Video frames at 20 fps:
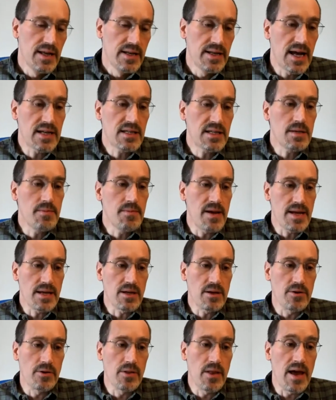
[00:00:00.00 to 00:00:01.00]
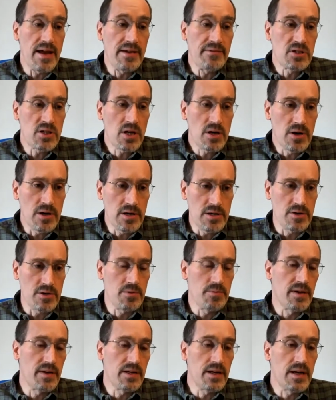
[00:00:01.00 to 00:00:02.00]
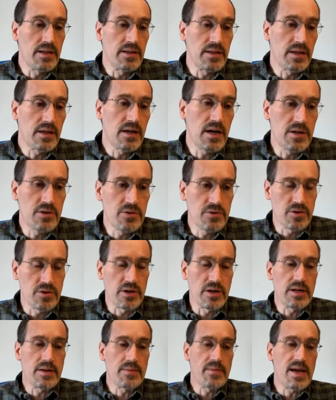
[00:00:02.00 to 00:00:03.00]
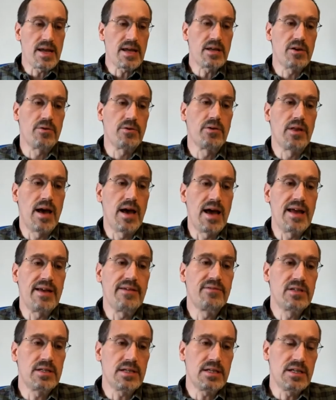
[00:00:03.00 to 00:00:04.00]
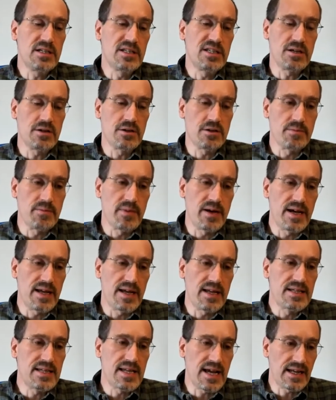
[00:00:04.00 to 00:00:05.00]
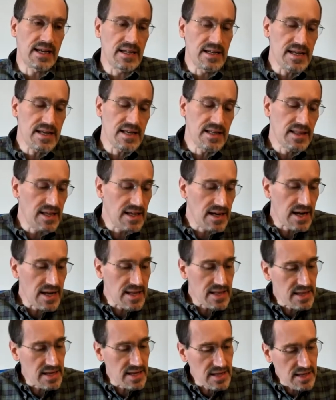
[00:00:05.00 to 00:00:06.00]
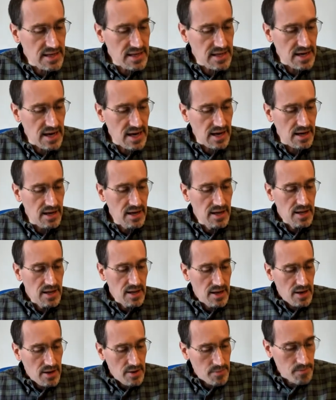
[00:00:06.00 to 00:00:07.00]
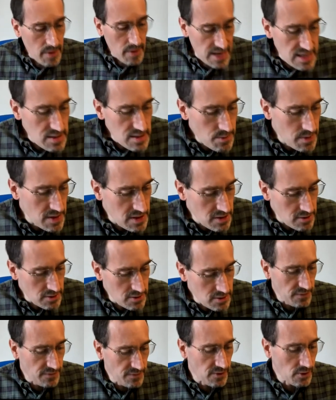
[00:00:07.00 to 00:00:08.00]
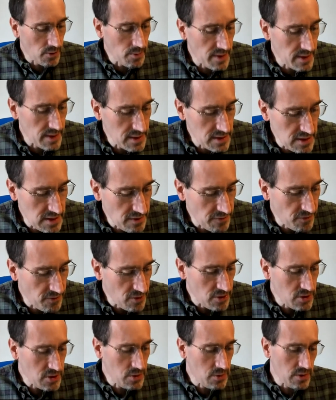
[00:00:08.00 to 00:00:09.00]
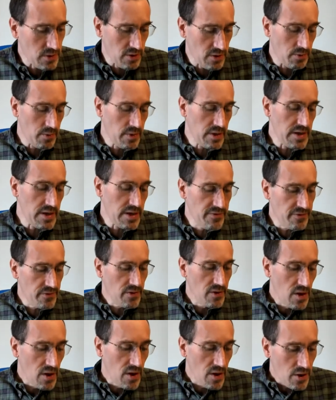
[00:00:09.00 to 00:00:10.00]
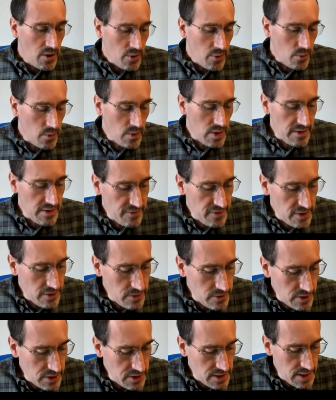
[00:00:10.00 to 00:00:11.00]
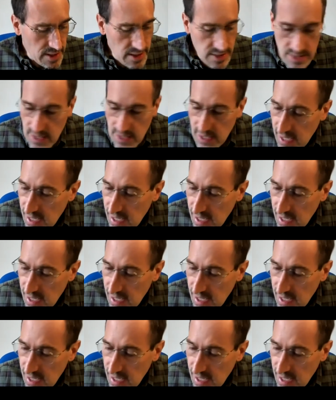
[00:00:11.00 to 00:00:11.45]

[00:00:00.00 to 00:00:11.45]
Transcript: not to make your lives harder, but on the contrary, to make your lives easier by a technique that I think. Uh, might be useful, but it's the first for we've we've used it.